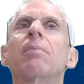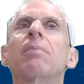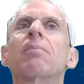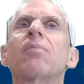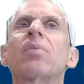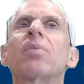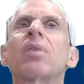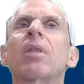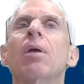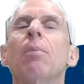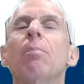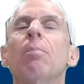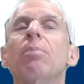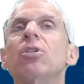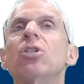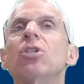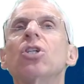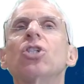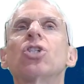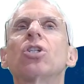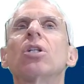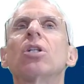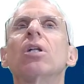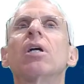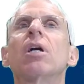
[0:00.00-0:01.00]
Okay,
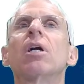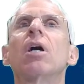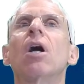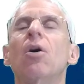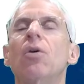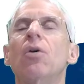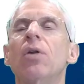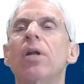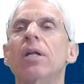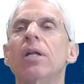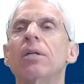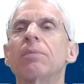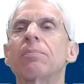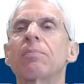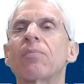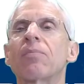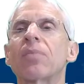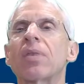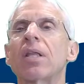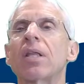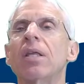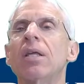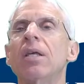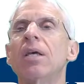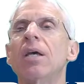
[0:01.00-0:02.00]
positional
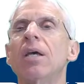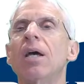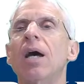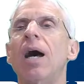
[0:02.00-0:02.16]
encoding.